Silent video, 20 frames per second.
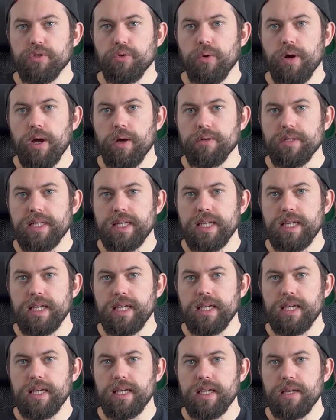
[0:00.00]
around
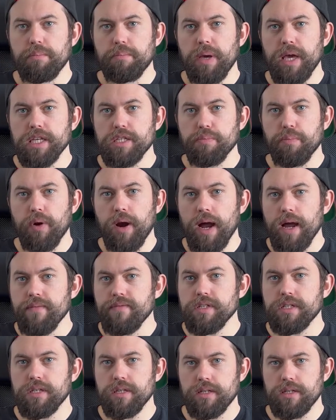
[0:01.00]
TEE-based
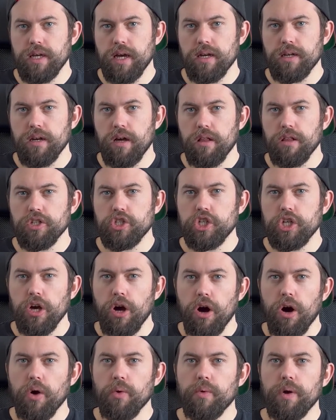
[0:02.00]
privacy technology
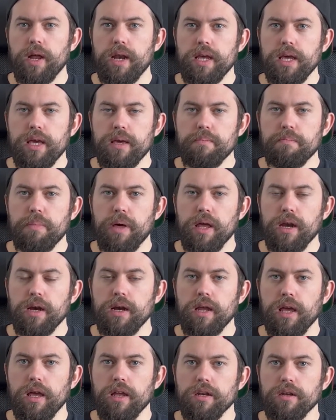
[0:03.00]
already
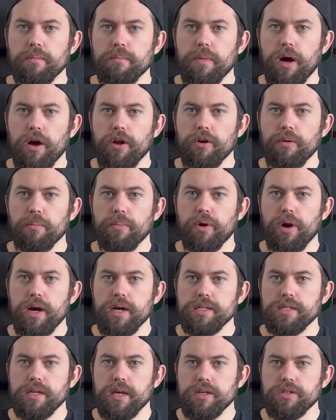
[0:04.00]
embedded into modern
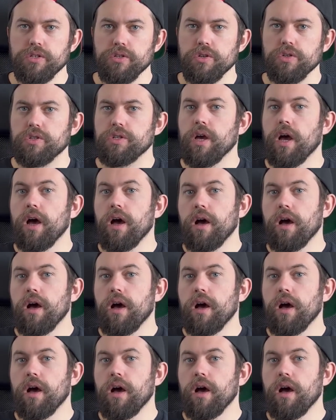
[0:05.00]
processors.